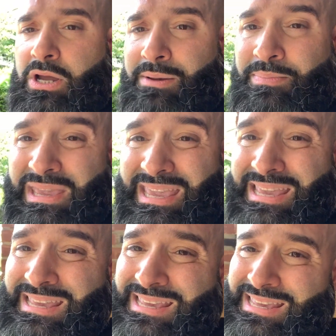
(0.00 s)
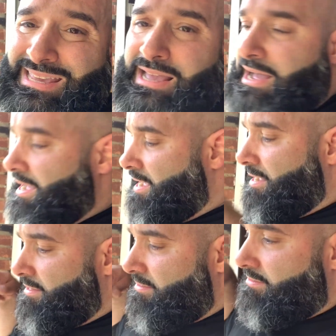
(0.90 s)
gonna be
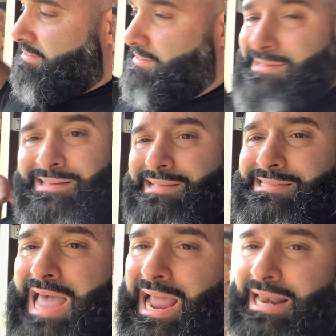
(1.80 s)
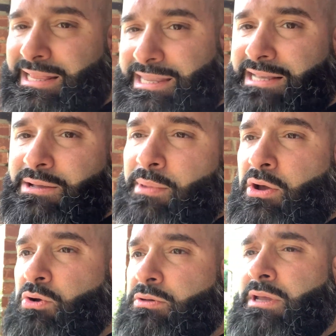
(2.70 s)
uh, tackling things on my
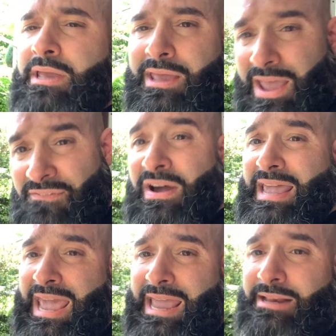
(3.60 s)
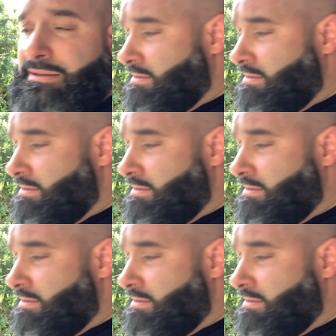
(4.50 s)
own if I can.